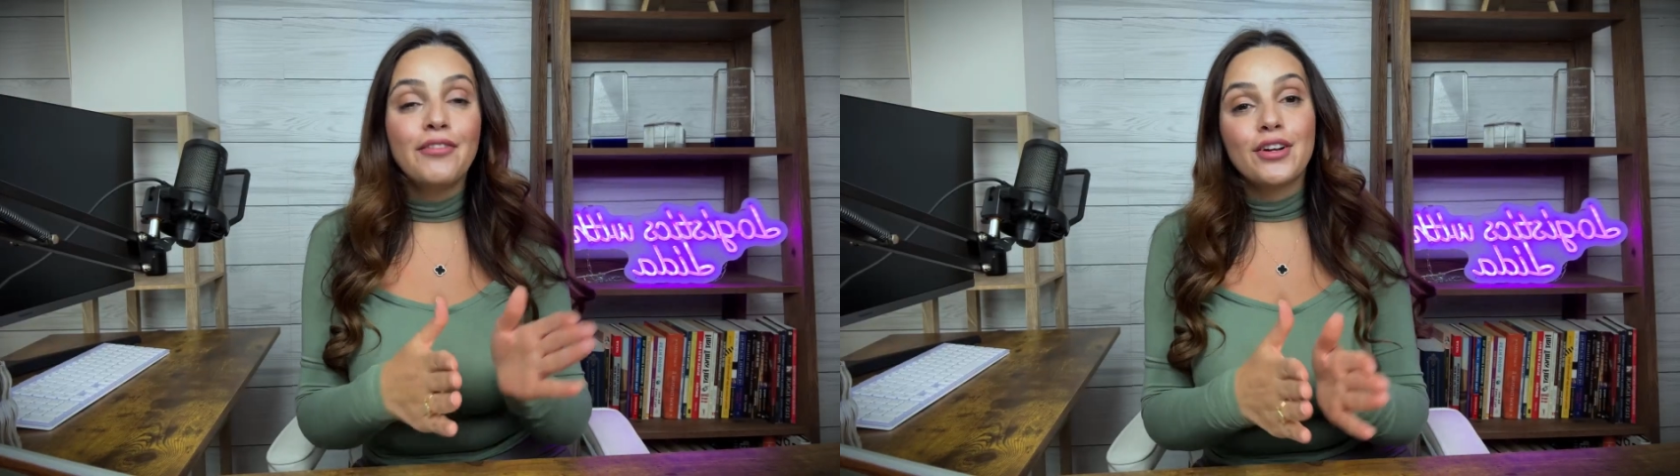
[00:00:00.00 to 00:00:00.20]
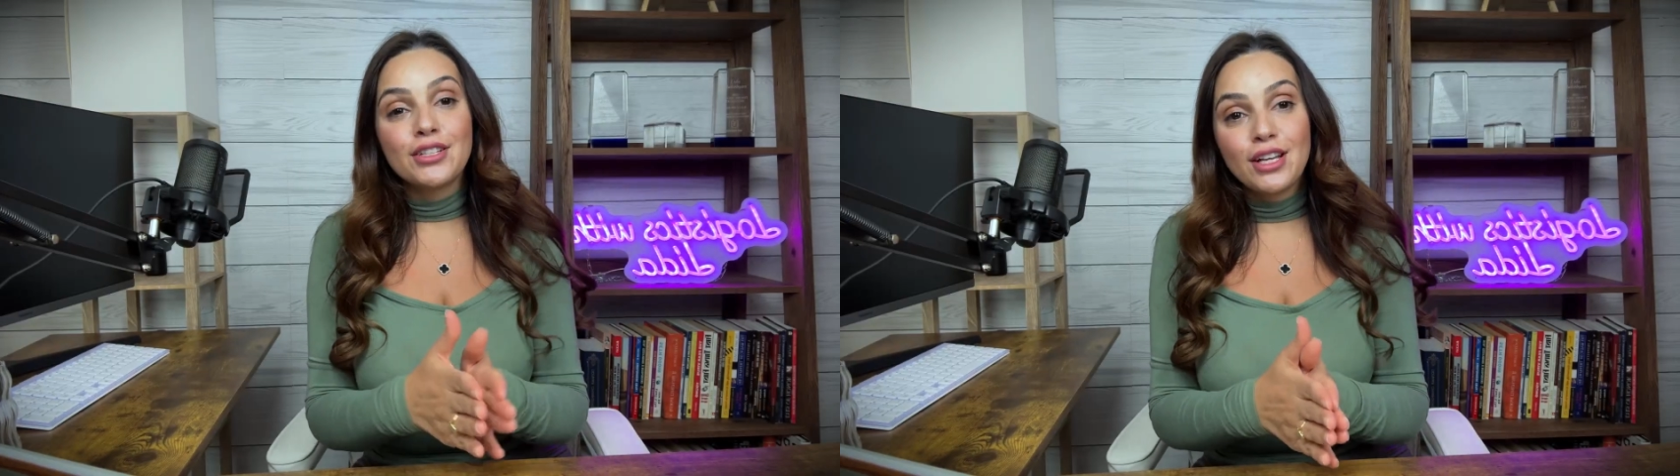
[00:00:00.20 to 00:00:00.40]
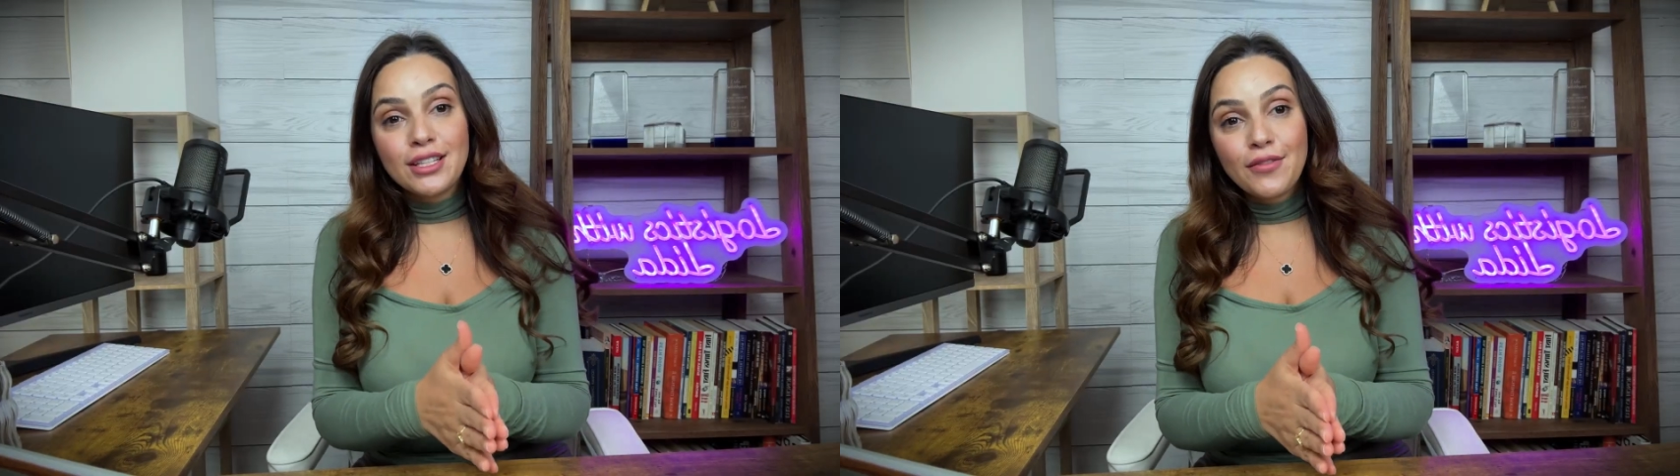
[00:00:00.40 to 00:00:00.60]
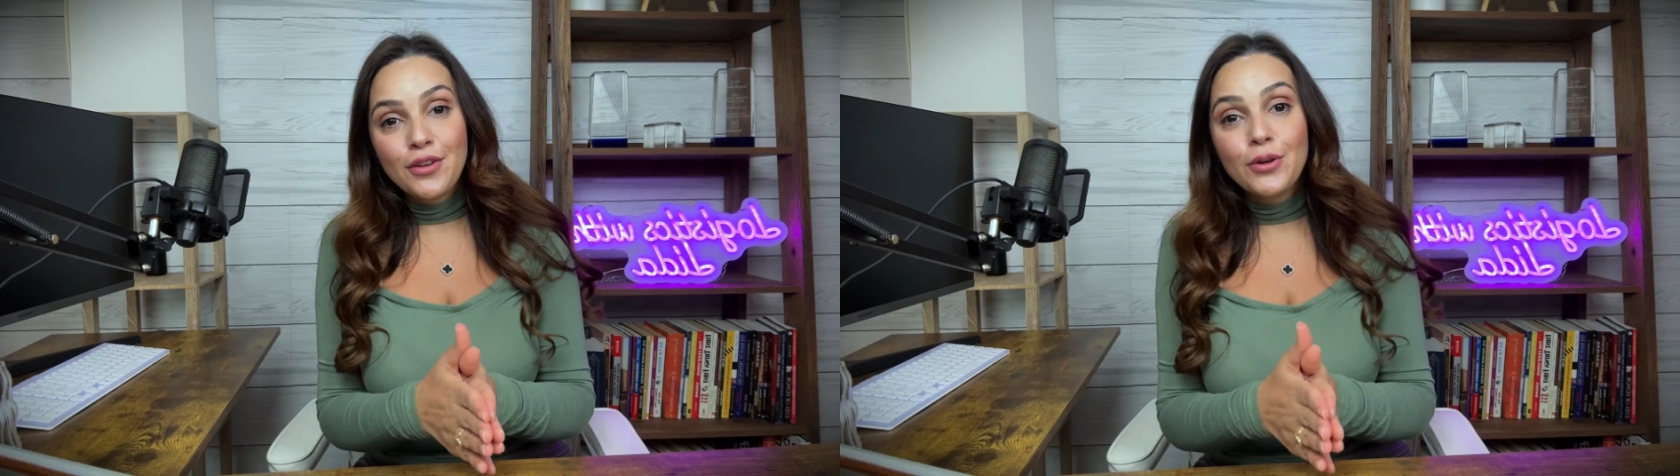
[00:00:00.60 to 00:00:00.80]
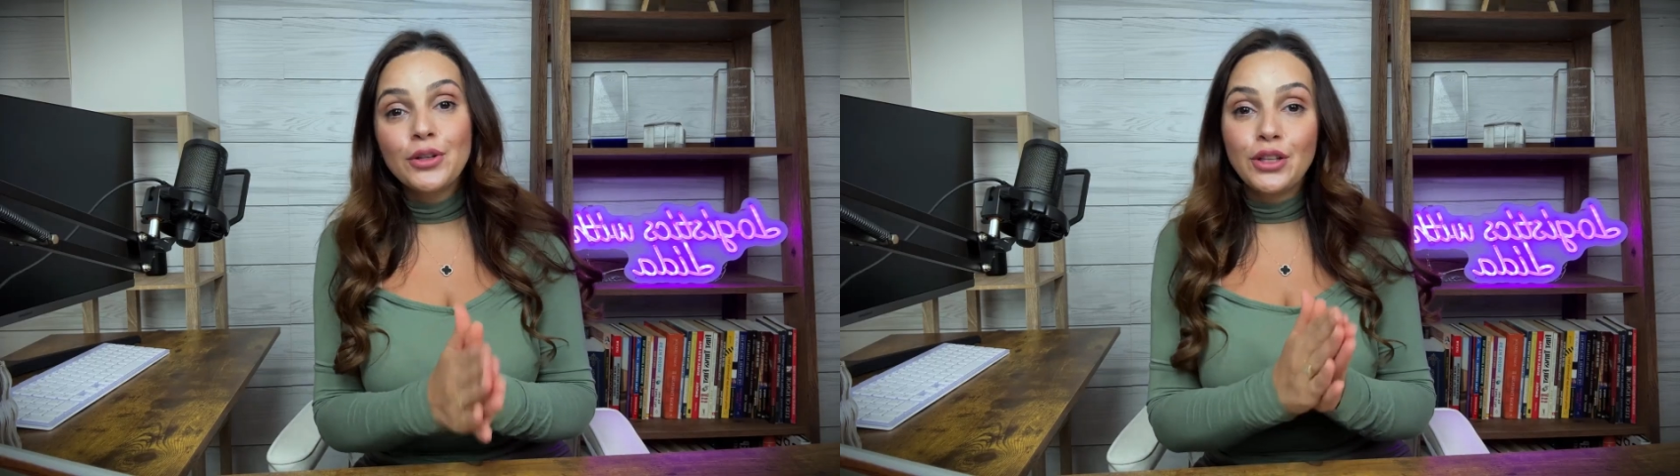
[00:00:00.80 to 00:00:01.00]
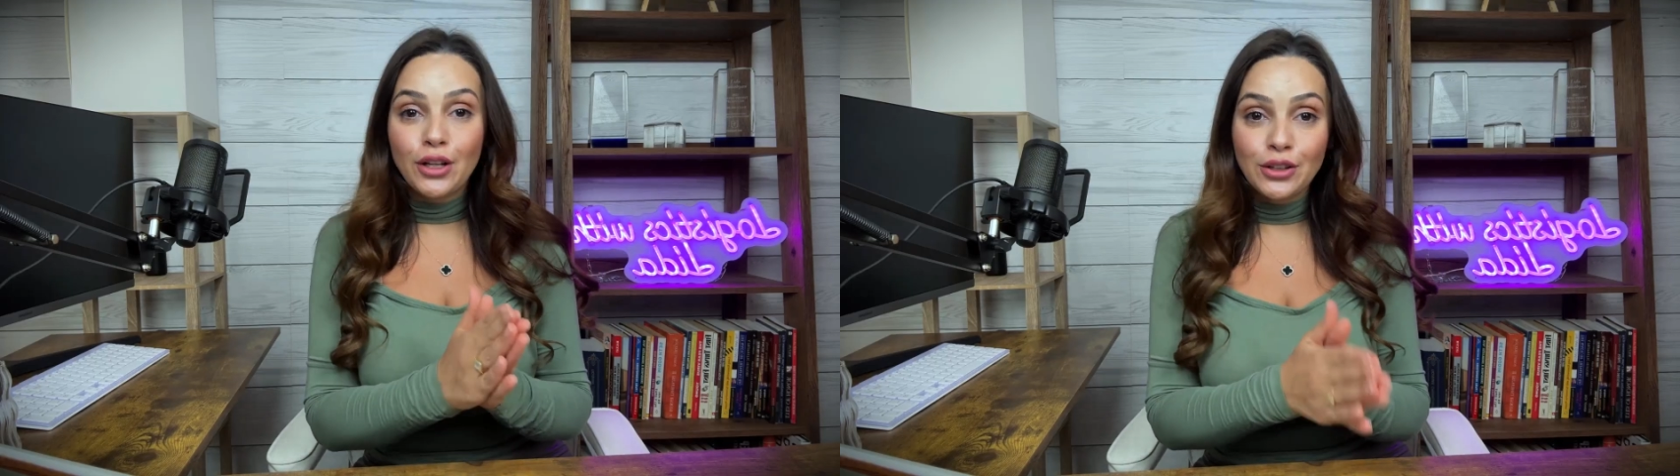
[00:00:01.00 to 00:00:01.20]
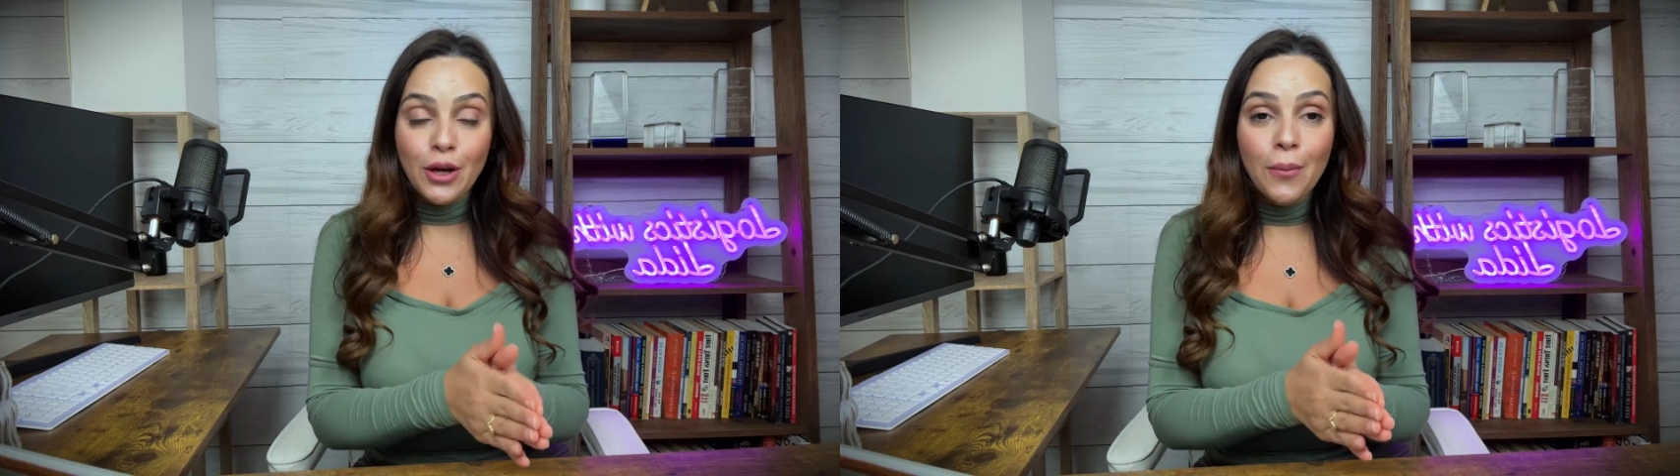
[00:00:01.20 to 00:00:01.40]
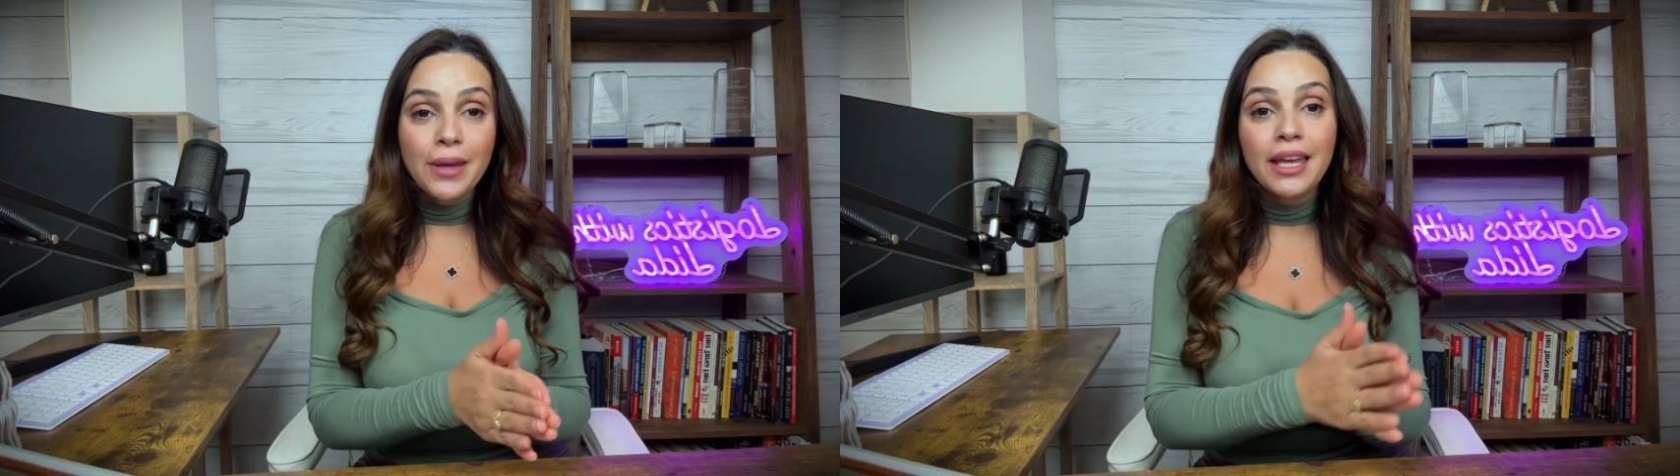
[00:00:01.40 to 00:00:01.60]
For those of you who don't
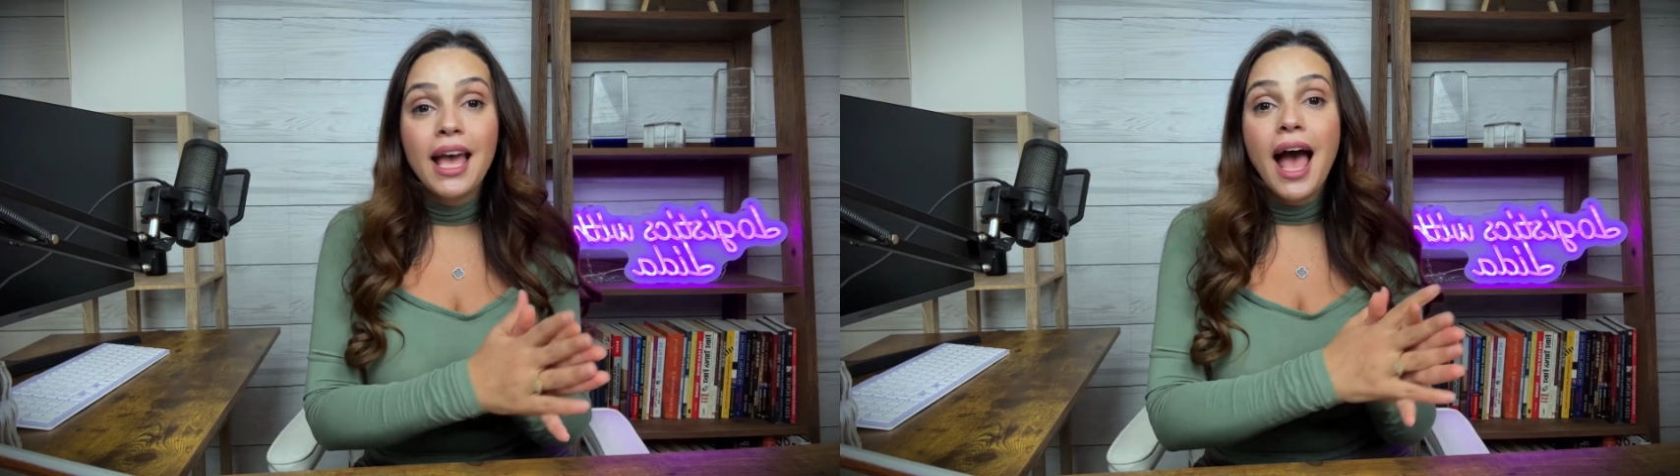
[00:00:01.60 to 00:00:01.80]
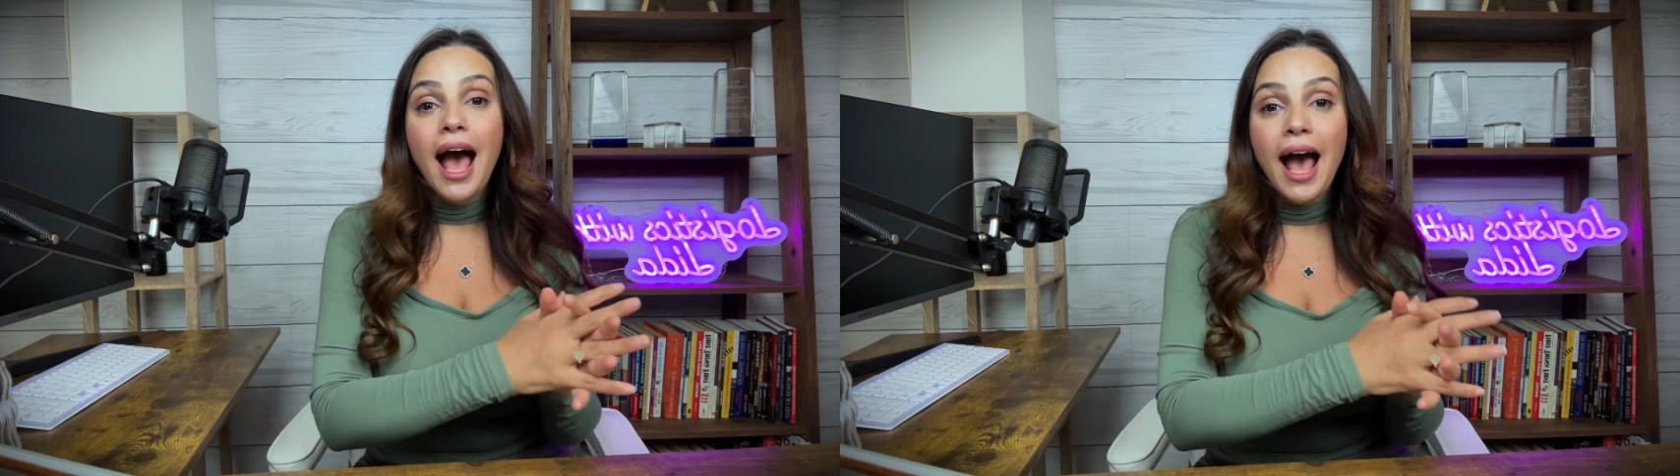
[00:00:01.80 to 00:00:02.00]
know me,